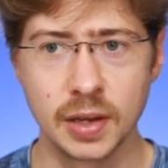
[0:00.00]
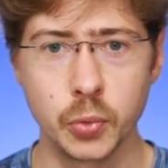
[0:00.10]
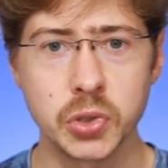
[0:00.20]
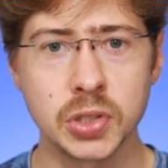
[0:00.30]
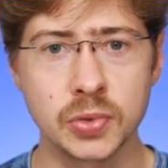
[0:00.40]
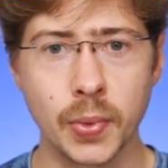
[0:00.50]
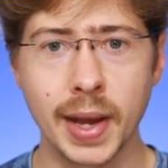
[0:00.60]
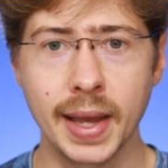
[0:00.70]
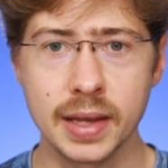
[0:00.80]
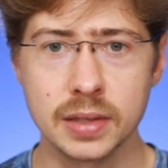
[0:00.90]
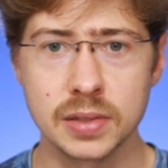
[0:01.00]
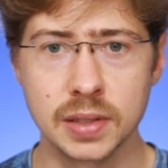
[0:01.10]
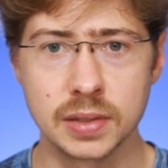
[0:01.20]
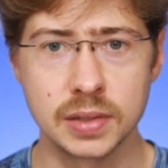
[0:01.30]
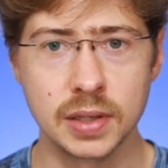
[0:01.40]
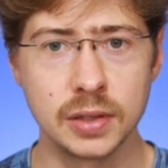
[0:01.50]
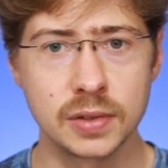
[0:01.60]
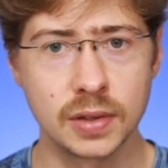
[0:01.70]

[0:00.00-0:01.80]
which is why AdSense is